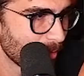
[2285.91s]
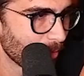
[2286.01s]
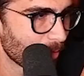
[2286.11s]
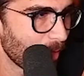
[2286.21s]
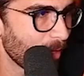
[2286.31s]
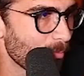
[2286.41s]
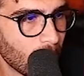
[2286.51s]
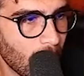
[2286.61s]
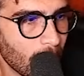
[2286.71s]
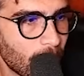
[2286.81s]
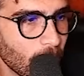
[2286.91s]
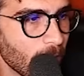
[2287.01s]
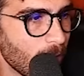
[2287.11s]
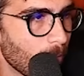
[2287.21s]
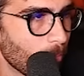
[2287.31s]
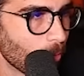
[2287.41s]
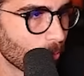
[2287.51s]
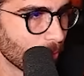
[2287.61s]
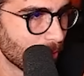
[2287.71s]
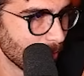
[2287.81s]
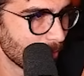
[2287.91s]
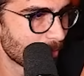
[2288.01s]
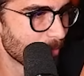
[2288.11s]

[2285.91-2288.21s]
Okay. I'm fully on board with this.